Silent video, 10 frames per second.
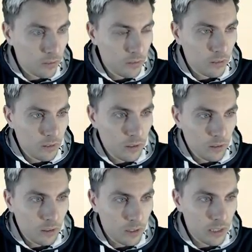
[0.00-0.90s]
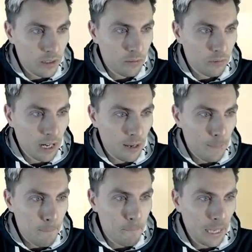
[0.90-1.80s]
I'm going to see the way
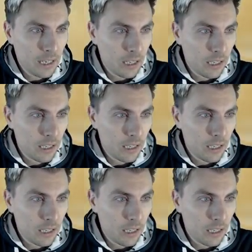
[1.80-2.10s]
Mega